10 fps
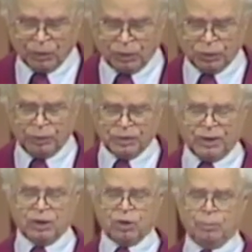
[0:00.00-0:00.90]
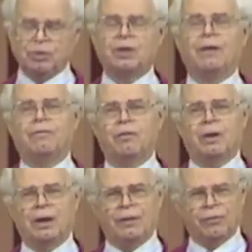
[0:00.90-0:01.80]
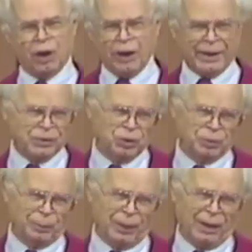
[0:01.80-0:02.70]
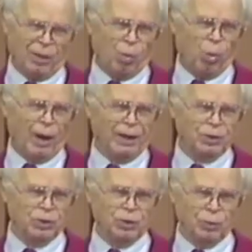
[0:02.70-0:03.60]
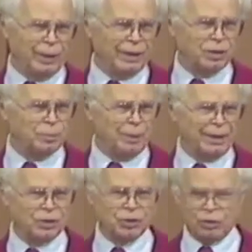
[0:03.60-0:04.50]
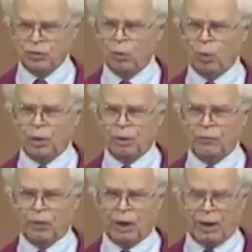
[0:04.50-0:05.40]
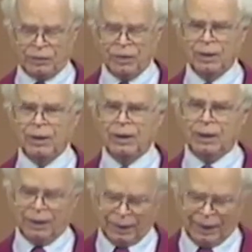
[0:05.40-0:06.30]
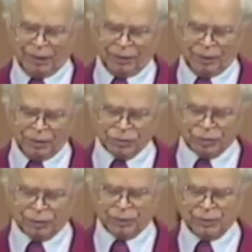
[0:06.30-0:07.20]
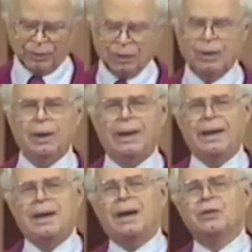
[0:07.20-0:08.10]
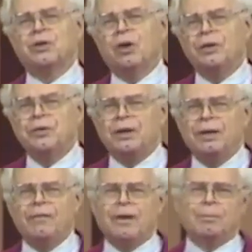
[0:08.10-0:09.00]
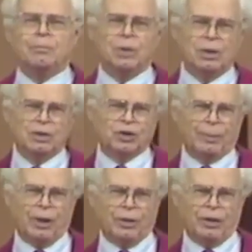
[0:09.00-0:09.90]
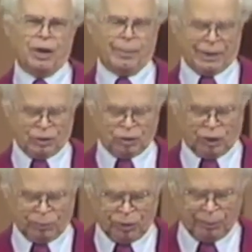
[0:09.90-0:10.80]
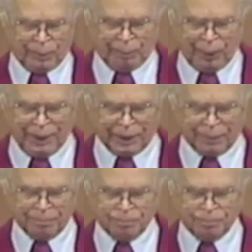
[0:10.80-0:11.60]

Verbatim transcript: So he said to himself, well, if God answers prayer, why shouldn't we expect such a work of God in Ireland also? He asked God to give him some other young men to join with him in prayer.